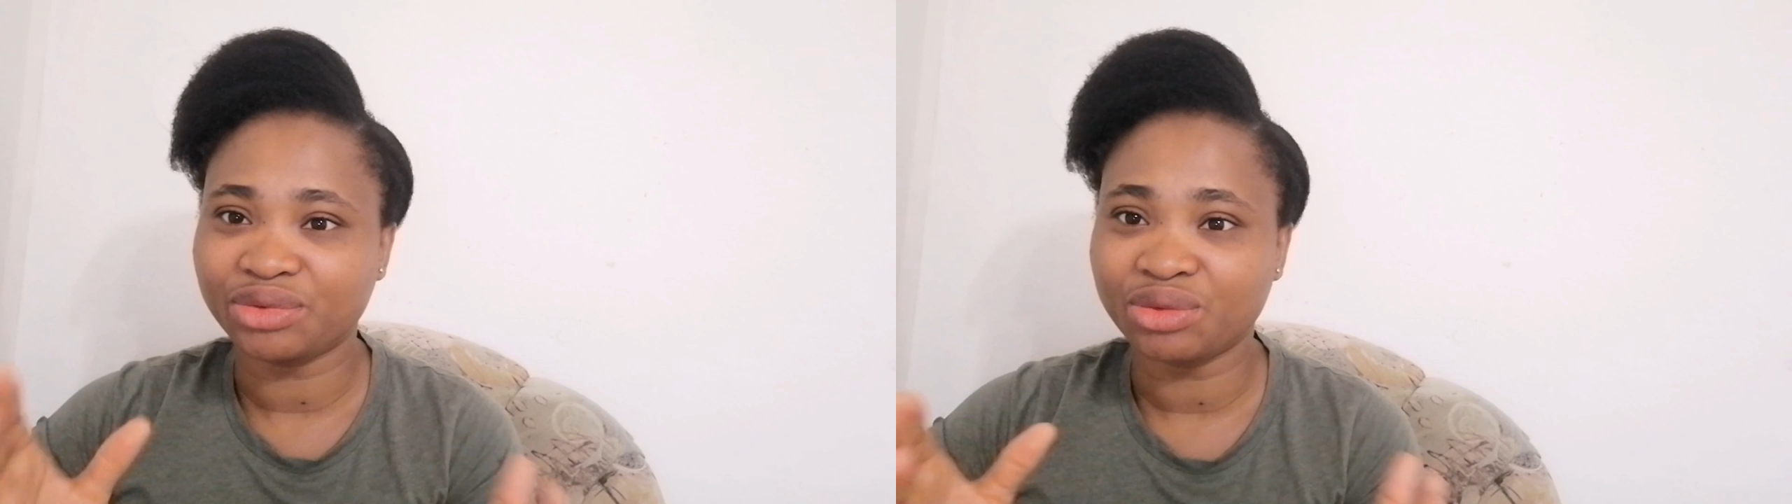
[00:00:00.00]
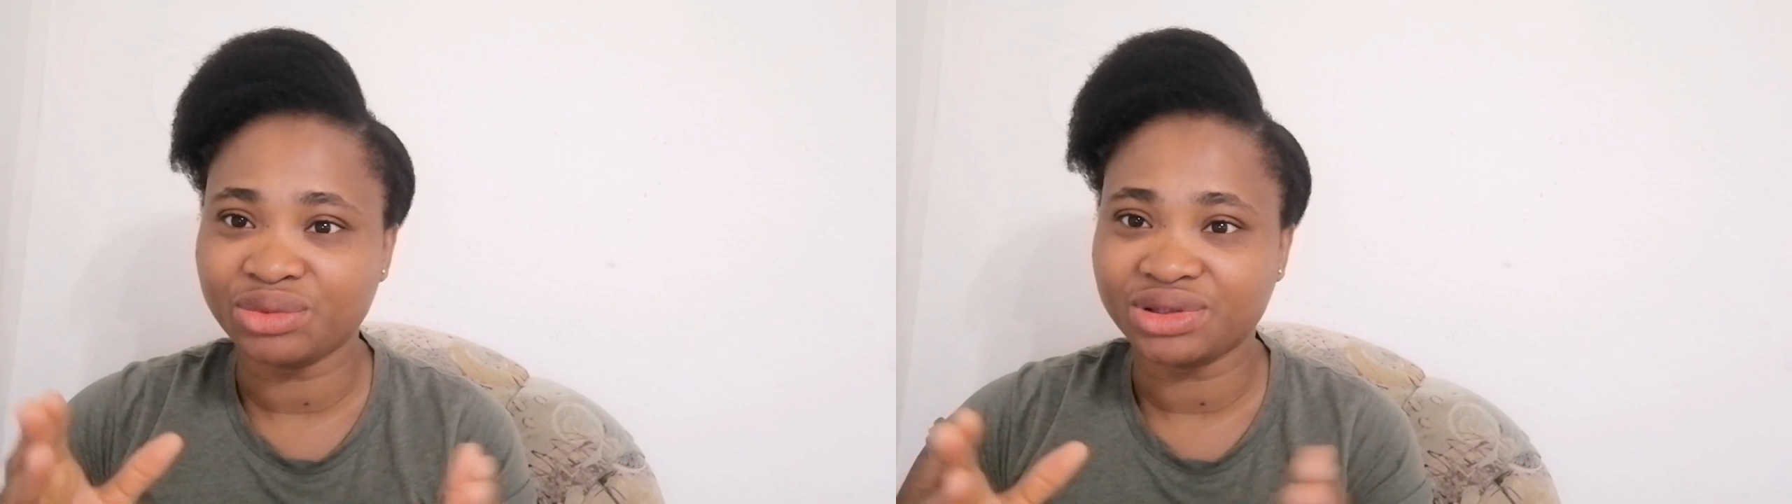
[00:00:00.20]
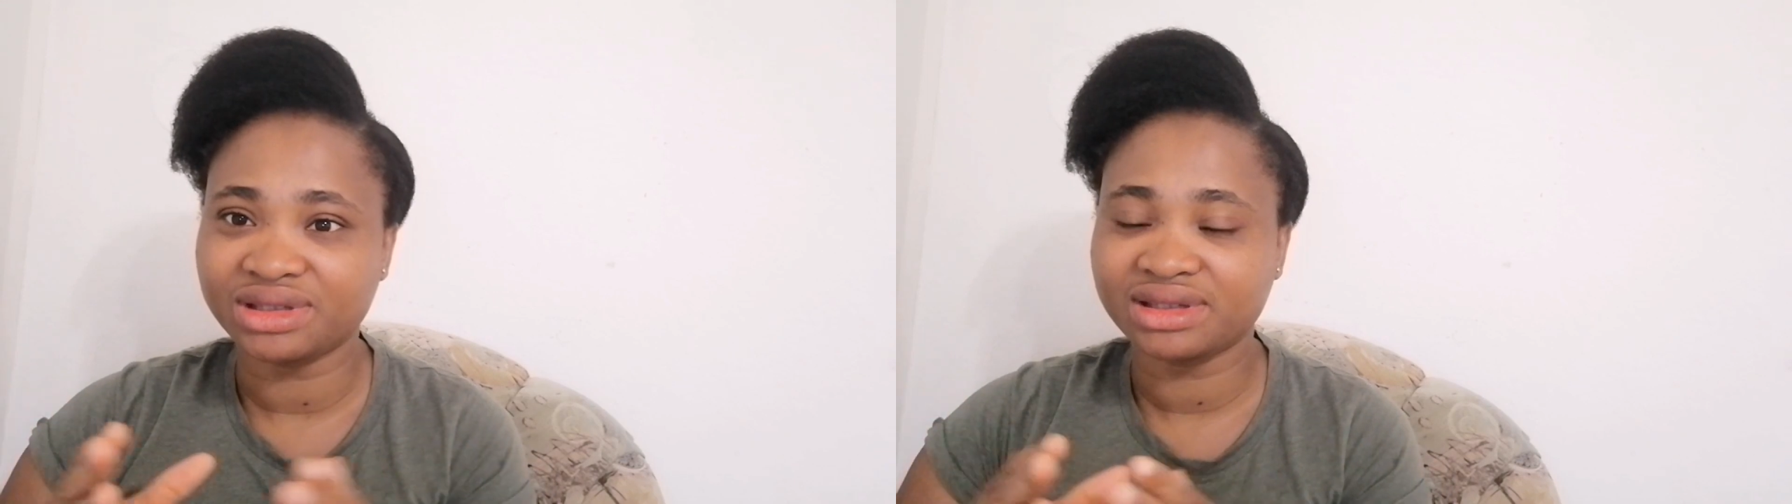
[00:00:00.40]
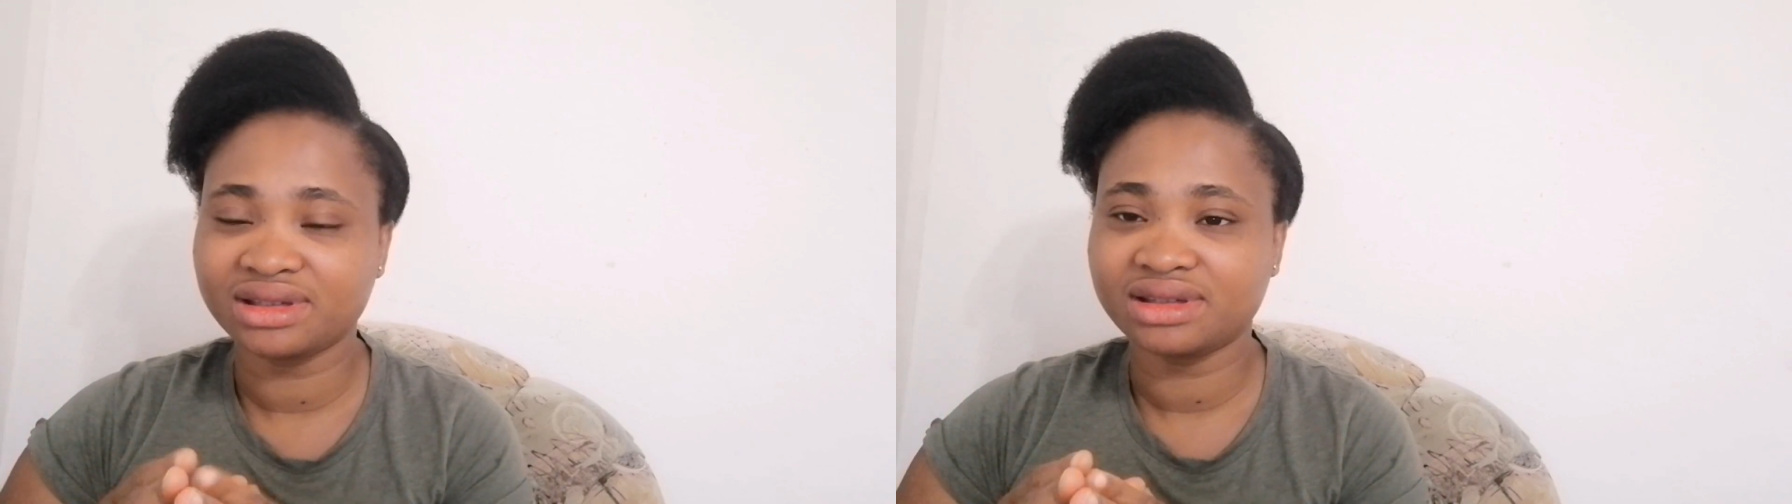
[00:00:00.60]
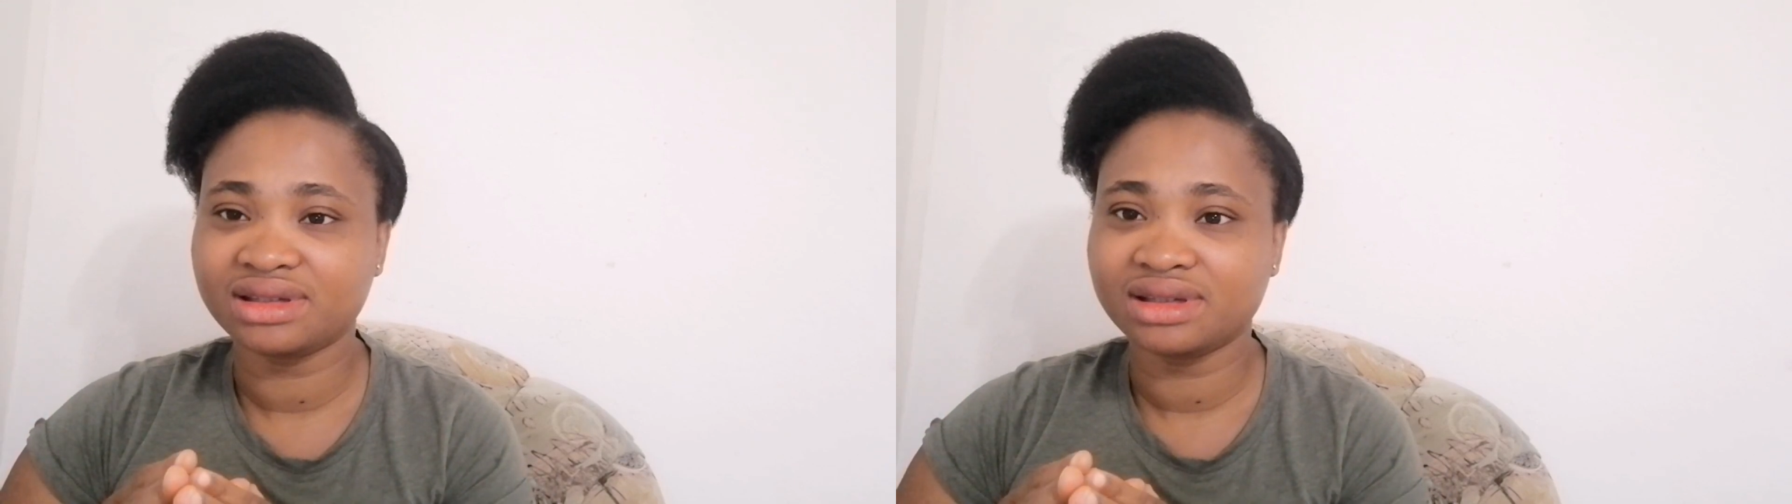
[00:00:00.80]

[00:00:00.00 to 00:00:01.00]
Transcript: promise,